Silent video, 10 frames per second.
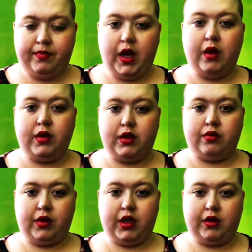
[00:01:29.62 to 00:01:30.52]
I was
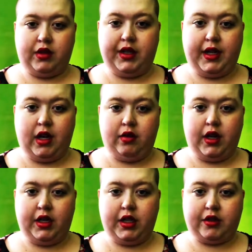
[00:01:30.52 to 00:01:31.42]
really, really down.
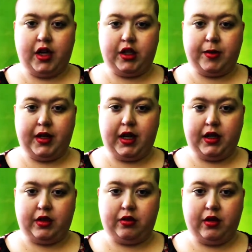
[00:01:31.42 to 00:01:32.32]
I just graduated high
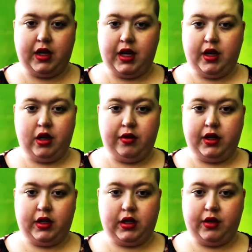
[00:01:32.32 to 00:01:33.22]
school and I had no
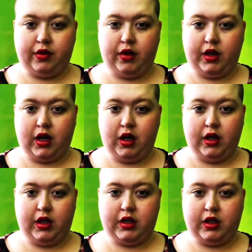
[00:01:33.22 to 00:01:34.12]
intention of going to
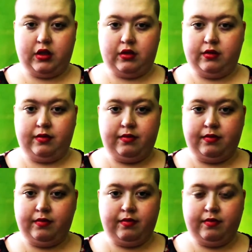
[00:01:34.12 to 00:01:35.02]
college, and
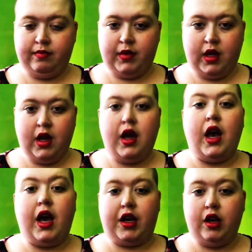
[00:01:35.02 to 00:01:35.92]

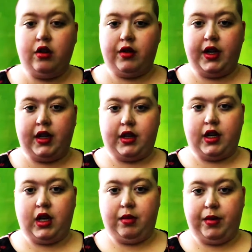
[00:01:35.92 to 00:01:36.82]
I couldn't read at the
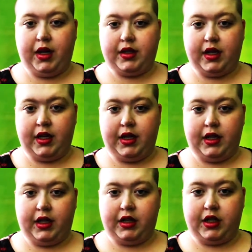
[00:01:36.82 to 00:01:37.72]
time because I had
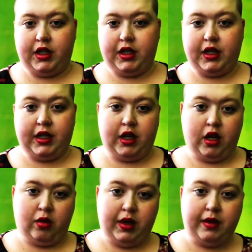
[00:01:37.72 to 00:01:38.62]
ADHD and I didn't
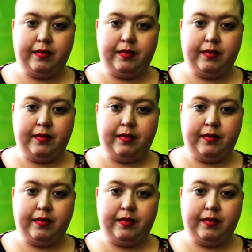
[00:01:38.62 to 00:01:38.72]
know it.